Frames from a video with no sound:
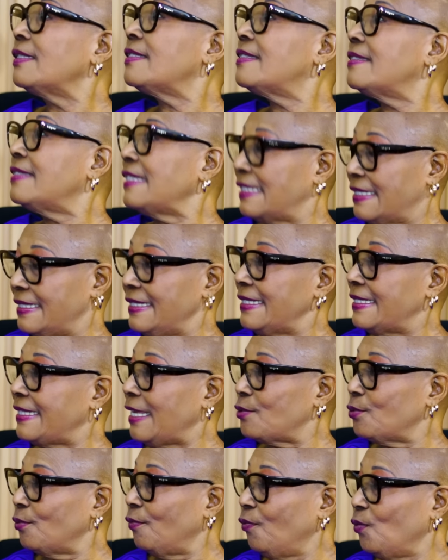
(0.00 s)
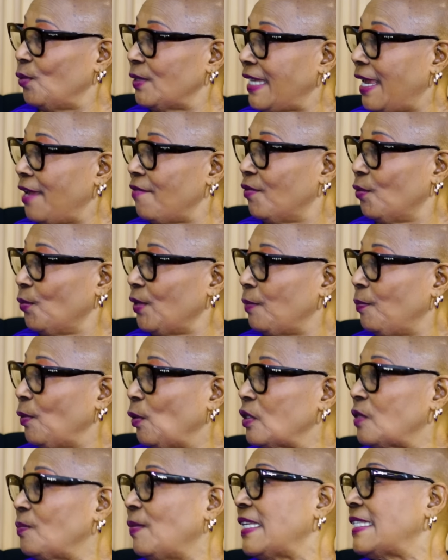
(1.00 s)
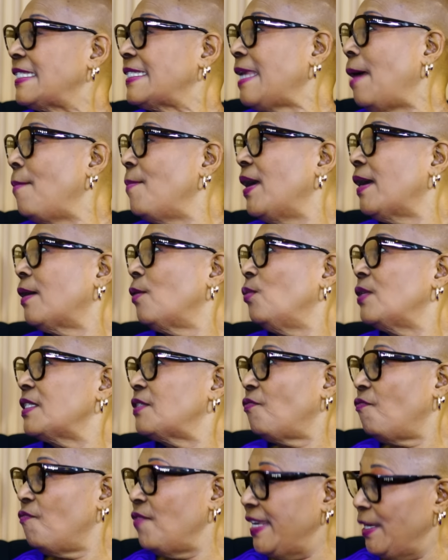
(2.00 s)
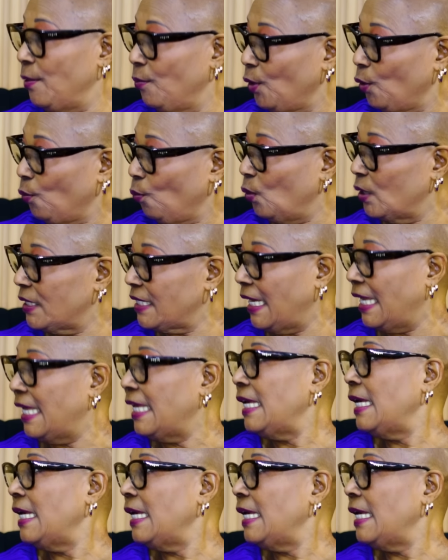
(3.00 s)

6 liters of water every week, because my stomach was filling with water.